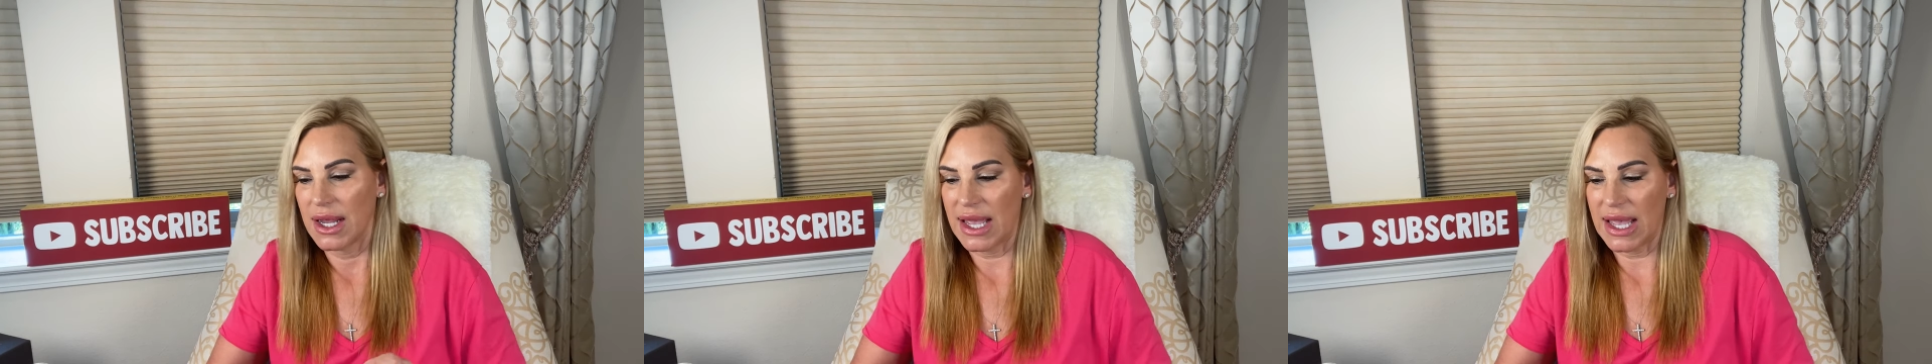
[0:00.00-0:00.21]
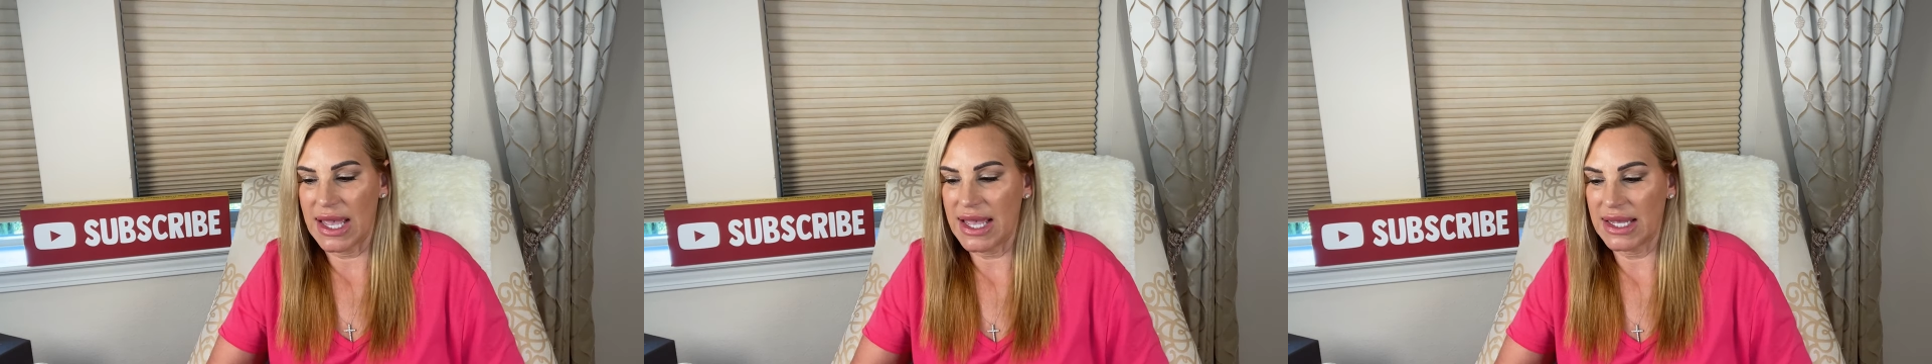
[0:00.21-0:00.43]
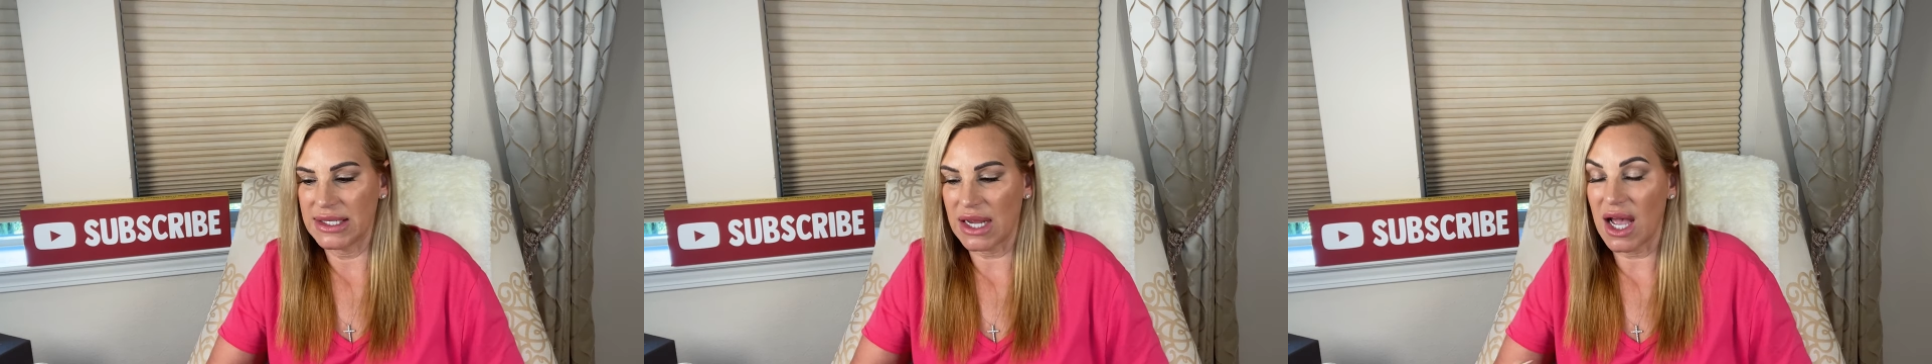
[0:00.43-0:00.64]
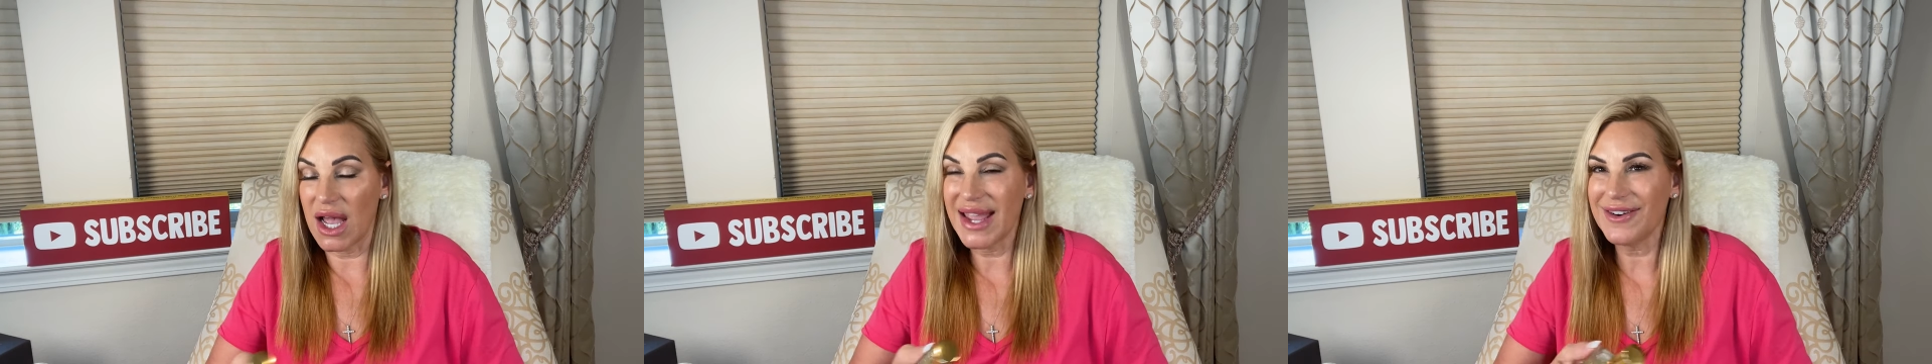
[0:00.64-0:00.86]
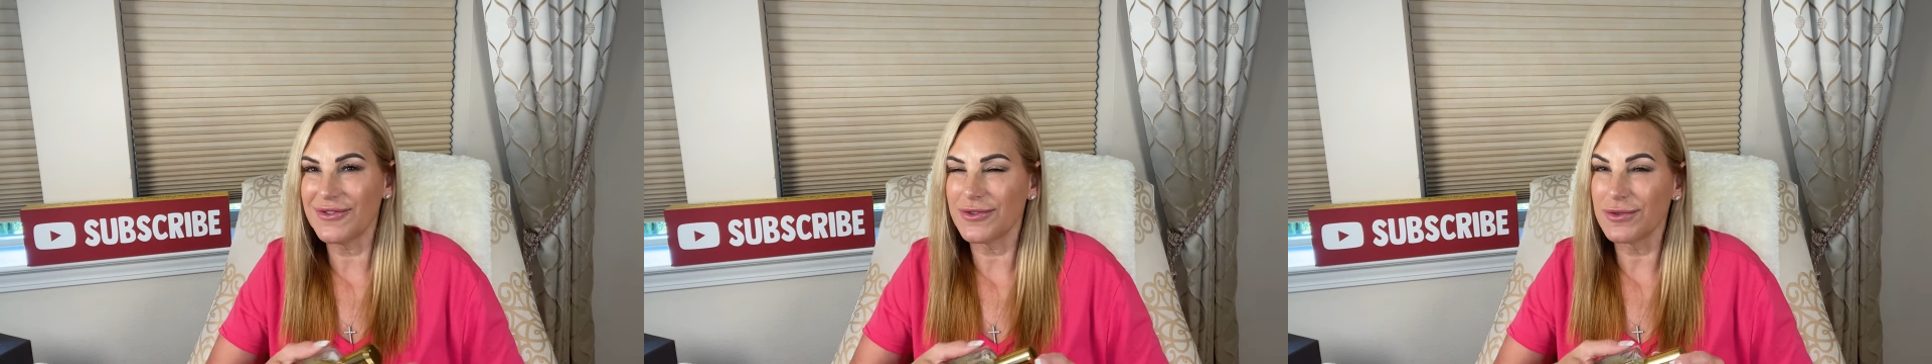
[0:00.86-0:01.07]
and I
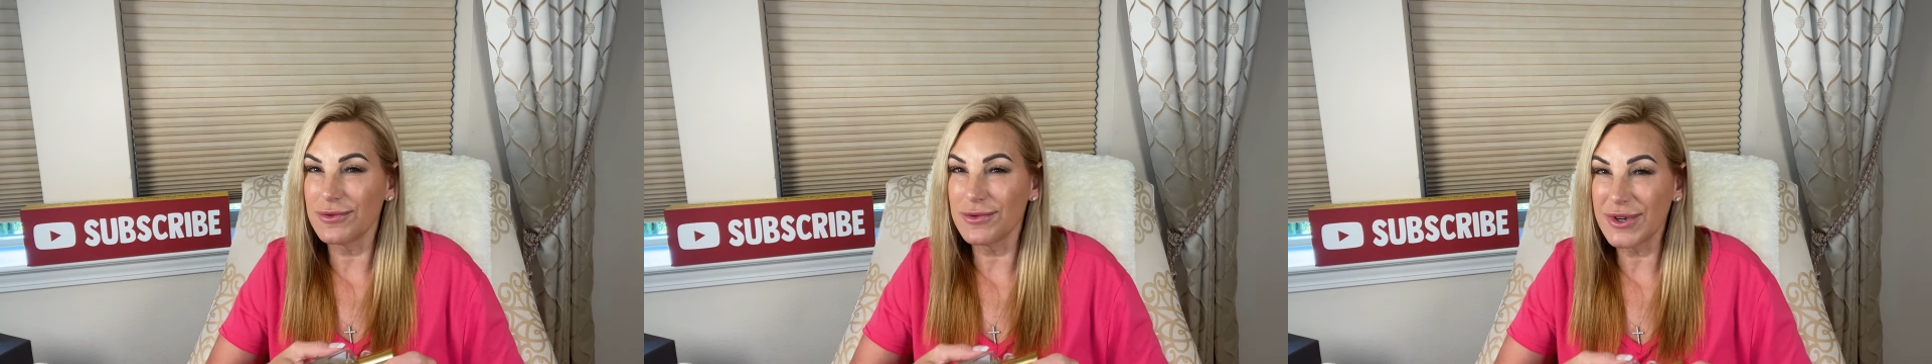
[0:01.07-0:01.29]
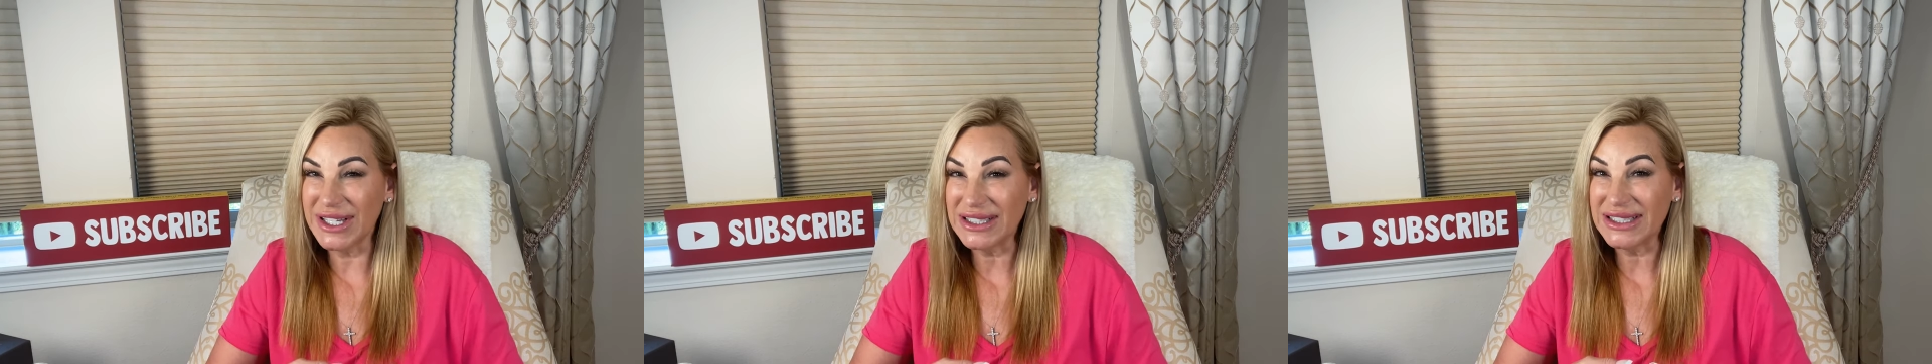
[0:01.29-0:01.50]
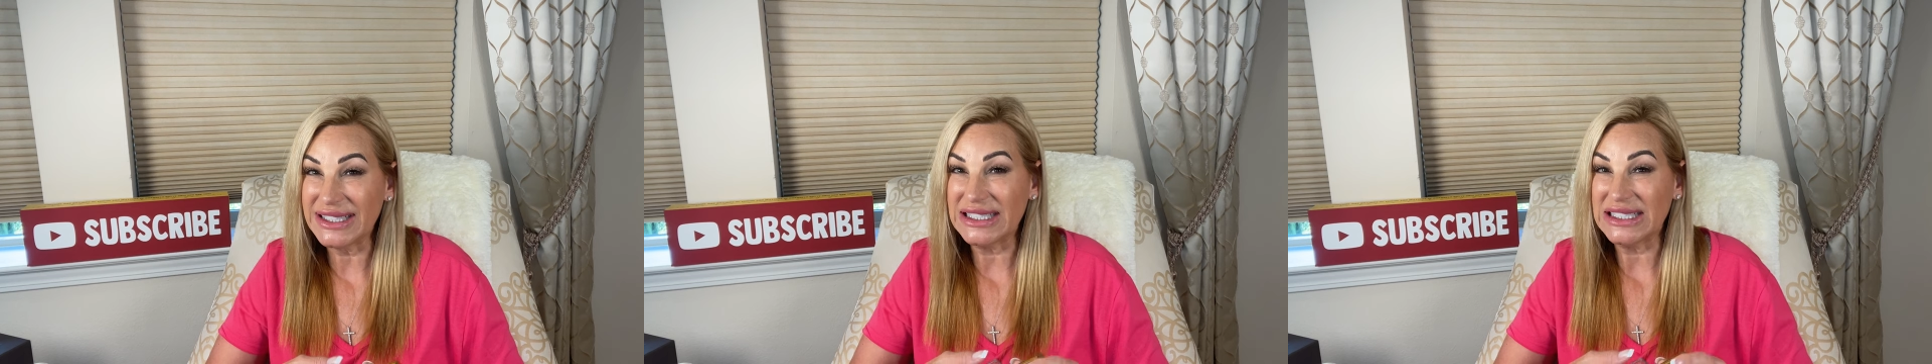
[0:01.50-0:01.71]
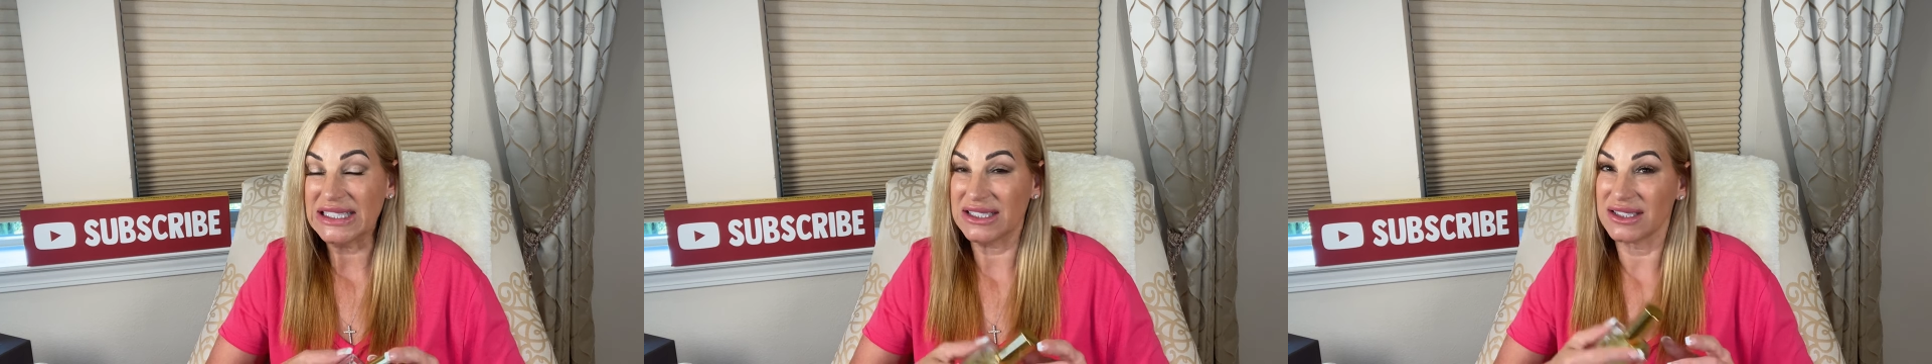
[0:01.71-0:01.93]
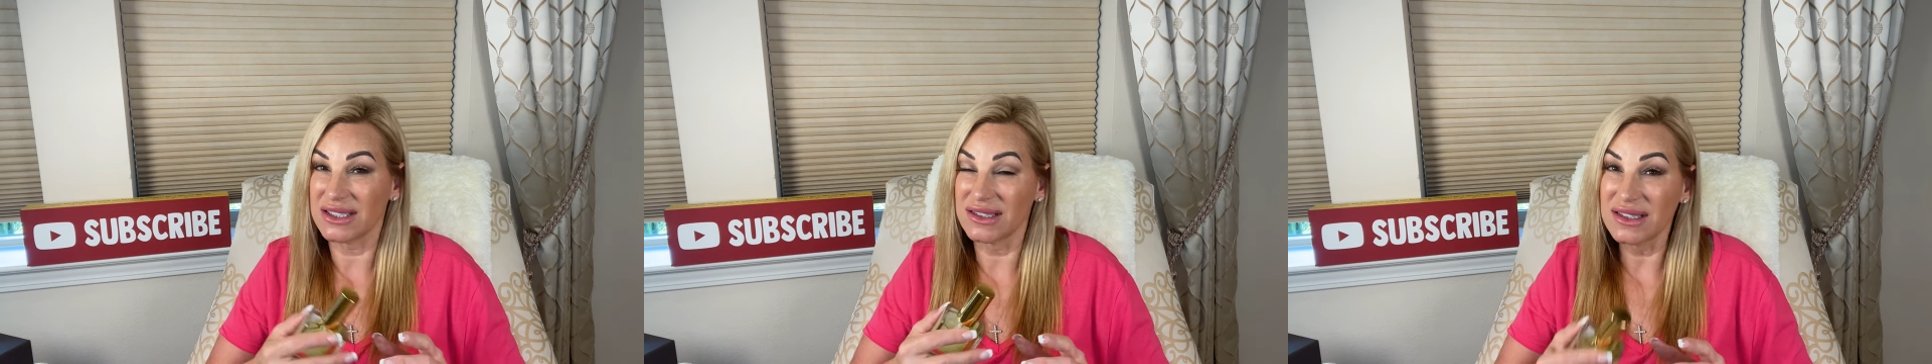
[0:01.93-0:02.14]
have really
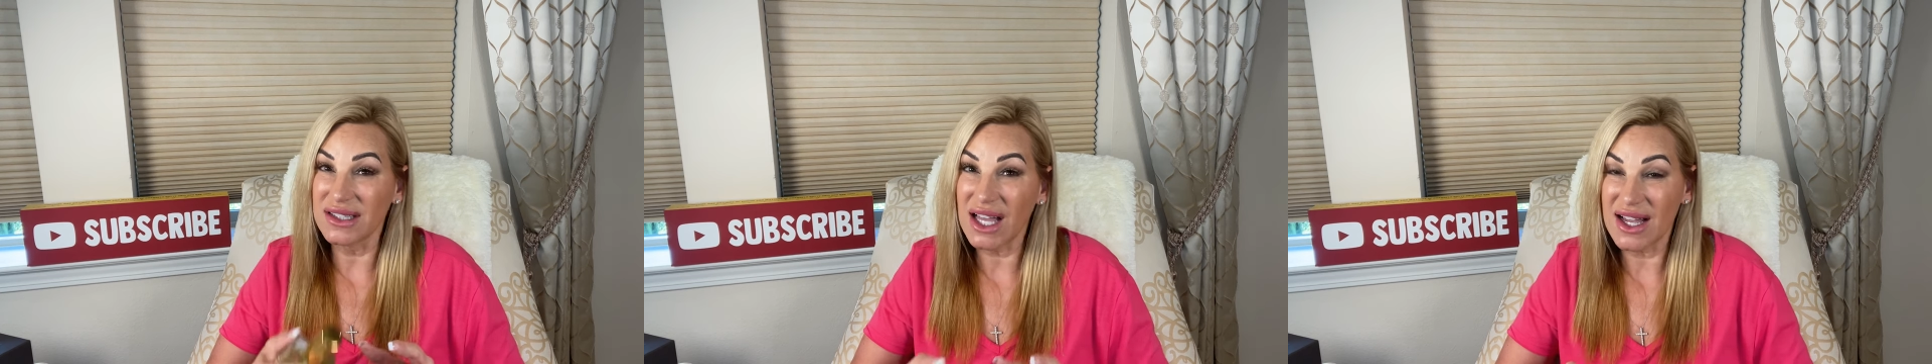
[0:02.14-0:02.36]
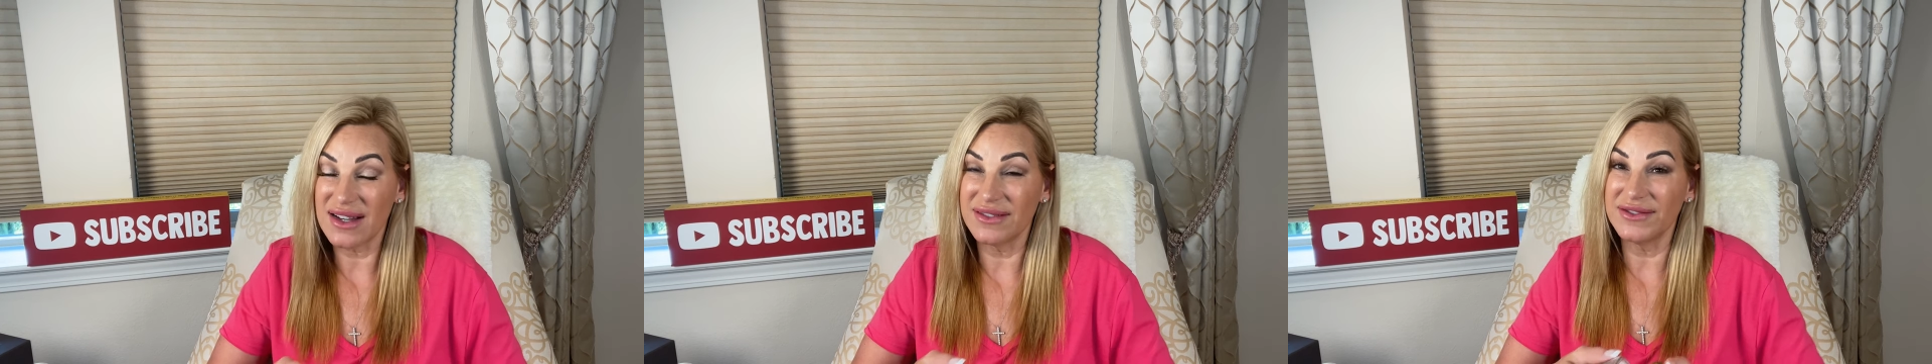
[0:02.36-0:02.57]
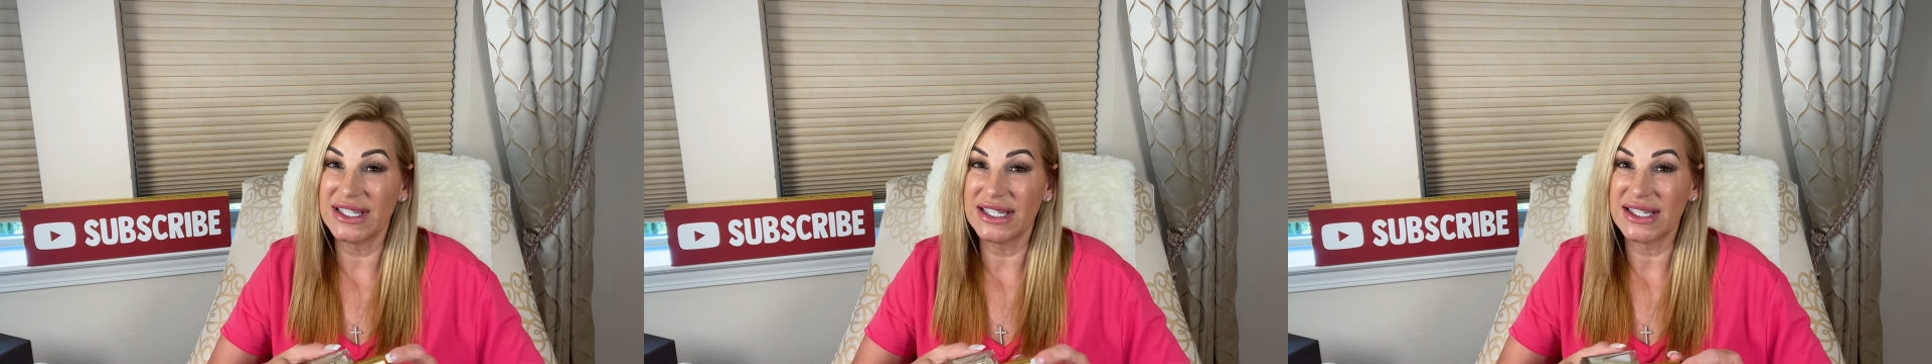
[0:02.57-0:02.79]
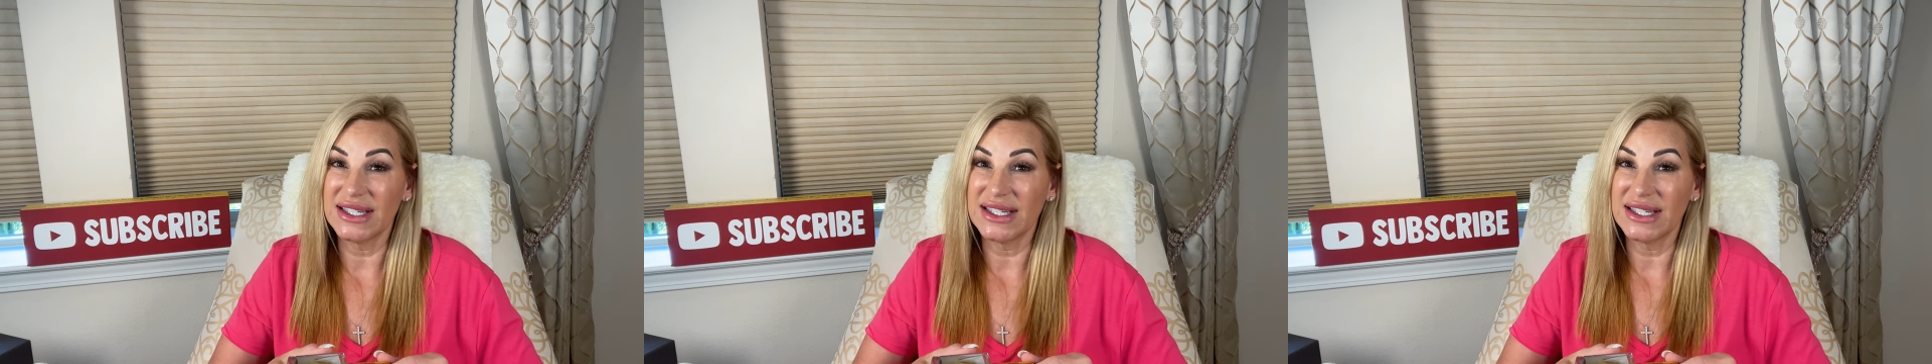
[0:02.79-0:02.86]
loved